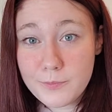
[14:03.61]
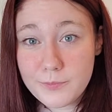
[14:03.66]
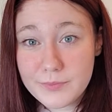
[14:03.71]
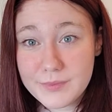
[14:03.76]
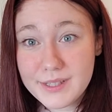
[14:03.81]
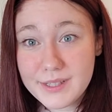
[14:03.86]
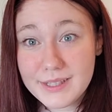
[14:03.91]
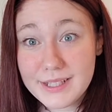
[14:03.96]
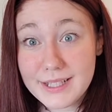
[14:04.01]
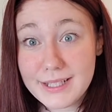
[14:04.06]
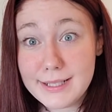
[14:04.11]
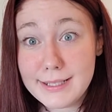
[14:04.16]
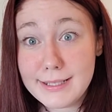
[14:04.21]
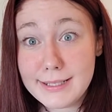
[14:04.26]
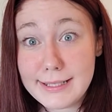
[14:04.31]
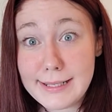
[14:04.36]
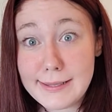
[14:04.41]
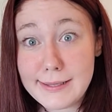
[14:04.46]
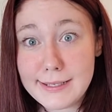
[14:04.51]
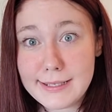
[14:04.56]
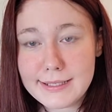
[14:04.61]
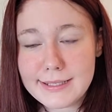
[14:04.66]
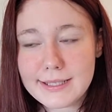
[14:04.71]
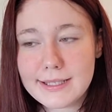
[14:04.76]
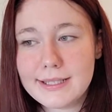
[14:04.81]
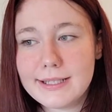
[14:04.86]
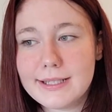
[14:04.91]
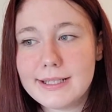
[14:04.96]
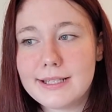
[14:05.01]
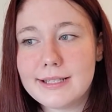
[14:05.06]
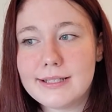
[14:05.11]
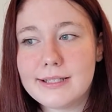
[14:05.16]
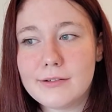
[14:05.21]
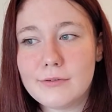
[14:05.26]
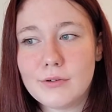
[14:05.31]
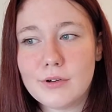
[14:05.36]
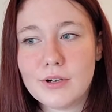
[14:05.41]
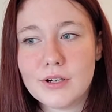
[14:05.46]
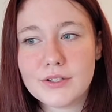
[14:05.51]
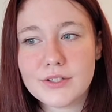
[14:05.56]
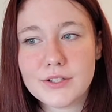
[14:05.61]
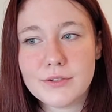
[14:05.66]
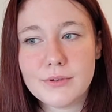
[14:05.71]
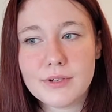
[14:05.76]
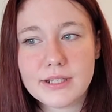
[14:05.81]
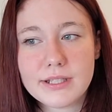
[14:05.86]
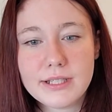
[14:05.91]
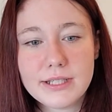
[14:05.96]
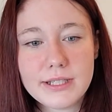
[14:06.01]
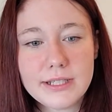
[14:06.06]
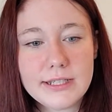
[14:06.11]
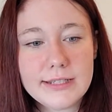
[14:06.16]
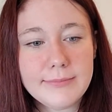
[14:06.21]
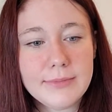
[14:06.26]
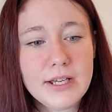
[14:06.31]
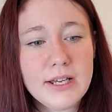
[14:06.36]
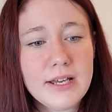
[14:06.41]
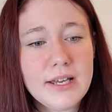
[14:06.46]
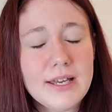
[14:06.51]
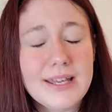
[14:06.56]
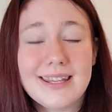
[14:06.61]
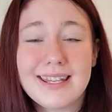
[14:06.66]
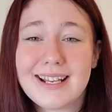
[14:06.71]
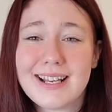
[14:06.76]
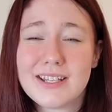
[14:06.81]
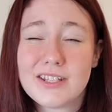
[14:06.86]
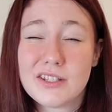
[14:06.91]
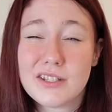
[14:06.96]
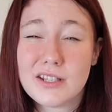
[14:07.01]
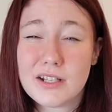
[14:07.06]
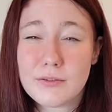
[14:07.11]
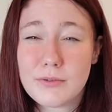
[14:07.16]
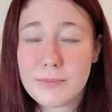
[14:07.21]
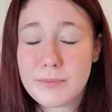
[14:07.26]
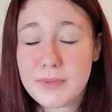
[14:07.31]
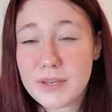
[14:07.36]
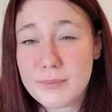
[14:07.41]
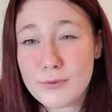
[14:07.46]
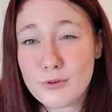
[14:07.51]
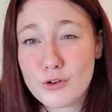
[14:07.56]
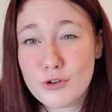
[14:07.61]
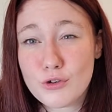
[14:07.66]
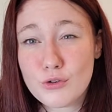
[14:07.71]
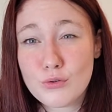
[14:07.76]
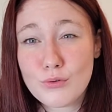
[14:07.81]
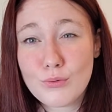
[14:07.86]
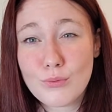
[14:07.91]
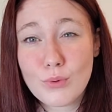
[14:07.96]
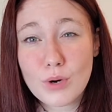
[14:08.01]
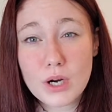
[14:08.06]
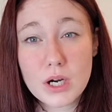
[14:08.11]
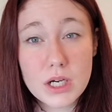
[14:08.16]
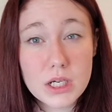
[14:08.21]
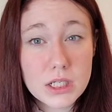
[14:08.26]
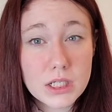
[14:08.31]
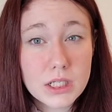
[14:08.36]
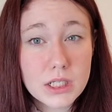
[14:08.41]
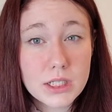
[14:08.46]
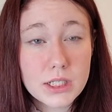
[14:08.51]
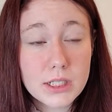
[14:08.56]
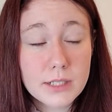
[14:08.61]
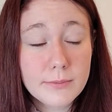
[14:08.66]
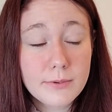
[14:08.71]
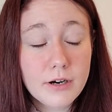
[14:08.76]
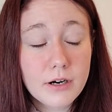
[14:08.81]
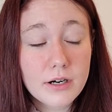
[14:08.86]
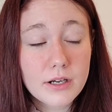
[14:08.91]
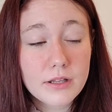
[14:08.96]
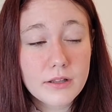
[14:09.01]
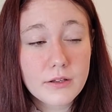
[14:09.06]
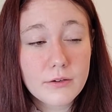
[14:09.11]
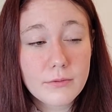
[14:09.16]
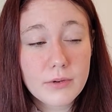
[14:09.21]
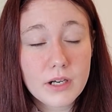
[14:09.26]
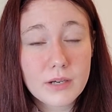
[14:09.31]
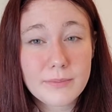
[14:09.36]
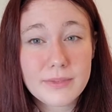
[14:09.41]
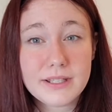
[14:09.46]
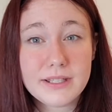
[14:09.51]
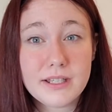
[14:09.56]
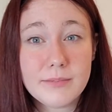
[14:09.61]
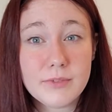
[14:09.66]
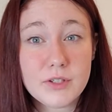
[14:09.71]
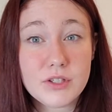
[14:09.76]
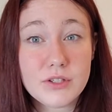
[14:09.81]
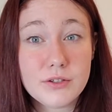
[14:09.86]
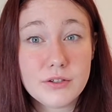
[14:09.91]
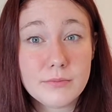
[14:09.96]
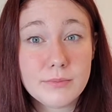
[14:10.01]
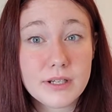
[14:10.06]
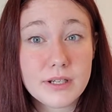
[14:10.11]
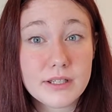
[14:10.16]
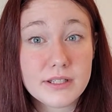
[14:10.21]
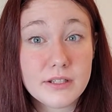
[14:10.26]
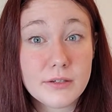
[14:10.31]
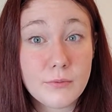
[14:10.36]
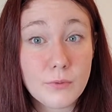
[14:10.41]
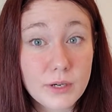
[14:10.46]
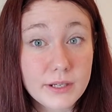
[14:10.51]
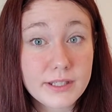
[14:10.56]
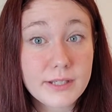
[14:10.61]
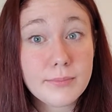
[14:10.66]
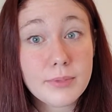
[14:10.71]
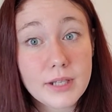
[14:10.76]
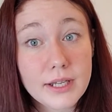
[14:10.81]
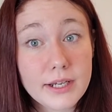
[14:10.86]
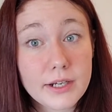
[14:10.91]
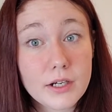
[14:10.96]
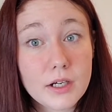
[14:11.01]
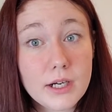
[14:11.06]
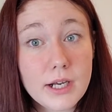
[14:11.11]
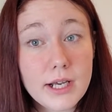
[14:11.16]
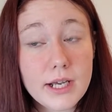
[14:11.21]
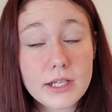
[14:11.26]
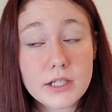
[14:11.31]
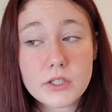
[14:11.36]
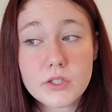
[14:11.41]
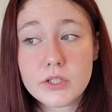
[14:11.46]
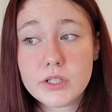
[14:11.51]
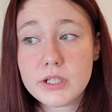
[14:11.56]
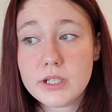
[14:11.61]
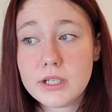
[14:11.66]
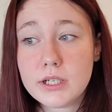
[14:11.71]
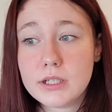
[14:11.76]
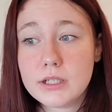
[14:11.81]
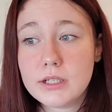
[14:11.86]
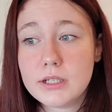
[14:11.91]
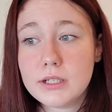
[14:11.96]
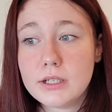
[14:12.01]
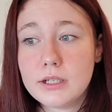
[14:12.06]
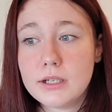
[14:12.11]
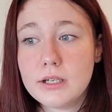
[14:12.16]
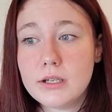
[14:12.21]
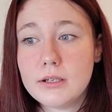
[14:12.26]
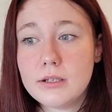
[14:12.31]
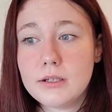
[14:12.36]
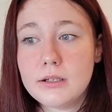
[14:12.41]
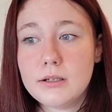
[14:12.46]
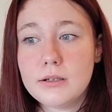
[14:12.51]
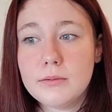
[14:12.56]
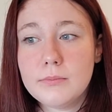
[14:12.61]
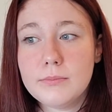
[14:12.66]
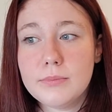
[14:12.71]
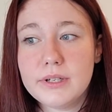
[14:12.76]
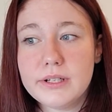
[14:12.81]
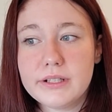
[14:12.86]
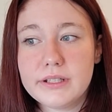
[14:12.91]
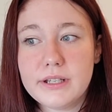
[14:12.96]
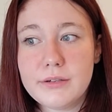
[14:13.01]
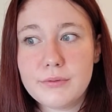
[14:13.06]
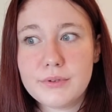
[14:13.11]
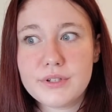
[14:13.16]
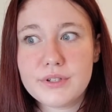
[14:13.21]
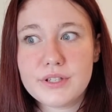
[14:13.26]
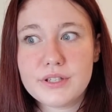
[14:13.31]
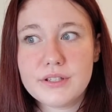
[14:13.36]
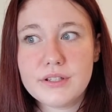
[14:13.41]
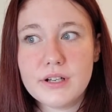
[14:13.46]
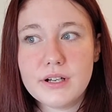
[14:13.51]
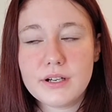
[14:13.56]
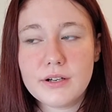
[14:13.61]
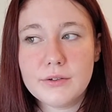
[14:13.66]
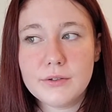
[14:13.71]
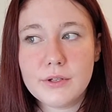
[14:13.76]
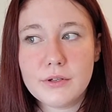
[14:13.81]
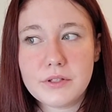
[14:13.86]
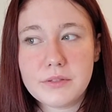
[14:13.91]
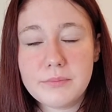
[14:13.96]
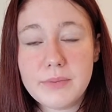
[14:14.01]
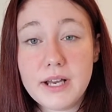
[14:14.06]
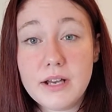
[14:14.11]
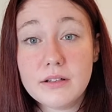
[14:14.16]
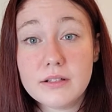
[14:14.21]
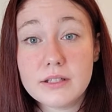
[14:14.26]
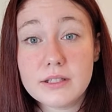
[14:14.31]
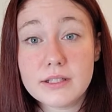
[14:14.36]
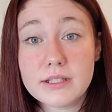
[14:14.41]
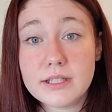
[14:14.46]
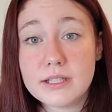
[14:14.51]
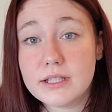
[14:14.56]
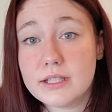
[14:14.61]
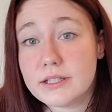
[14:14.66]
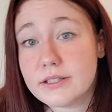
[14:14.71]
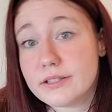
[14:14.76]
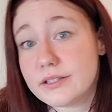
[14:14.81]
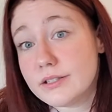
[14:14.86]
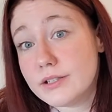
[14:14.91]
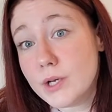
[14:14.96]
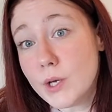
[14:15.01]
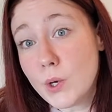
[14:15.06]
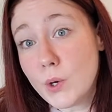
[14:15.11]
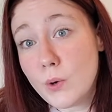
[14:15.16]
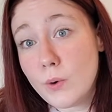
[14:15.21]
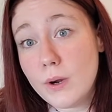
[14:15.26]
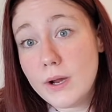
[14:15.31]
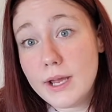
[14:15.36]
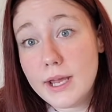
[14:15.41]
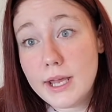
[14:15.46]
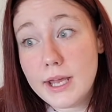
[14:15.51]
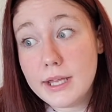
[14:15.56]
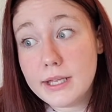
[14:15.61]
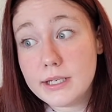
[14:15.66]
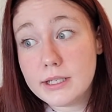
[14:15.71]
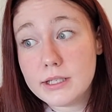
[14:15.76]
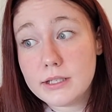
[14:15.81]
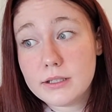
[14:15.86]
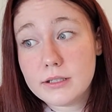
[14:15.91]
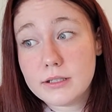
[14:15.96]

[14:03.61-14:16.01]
than these kids. They were also on a team. They got stuck with people who weren't part of the rugby team as too, because it was a plane crash. But they were stuck on those mountains in the snow, and